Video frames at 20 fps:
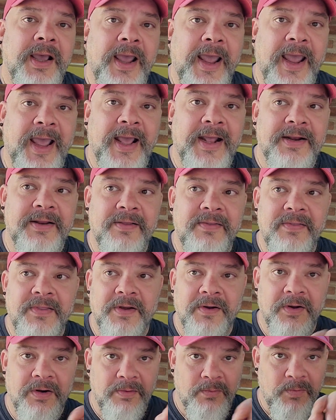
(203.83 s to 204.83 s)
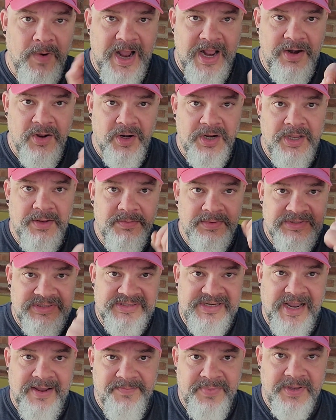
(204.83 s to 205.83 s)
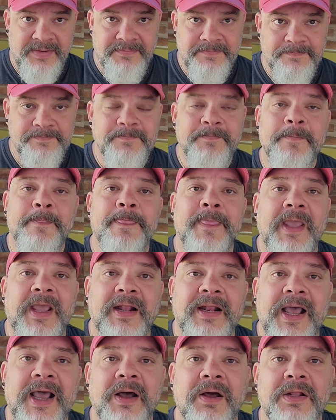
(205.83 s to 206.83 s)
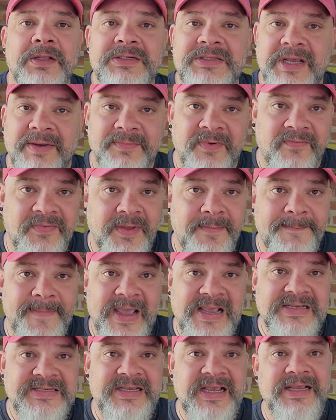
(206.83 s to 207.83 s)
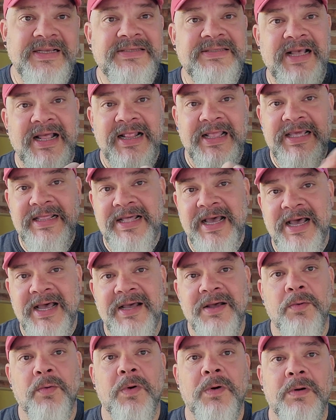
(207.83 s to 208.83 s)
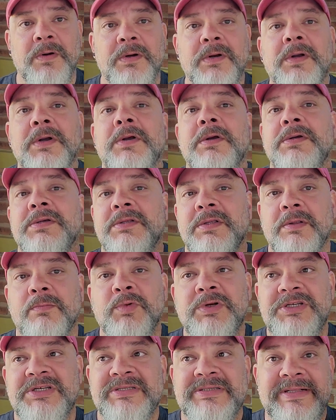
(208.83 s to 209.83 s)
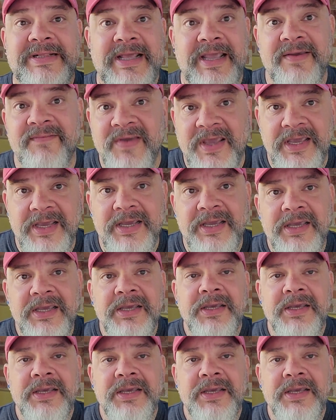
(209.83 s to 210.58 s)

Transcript: And they're going to write on it and stamp it. And now some of them may say salida, which is leaving.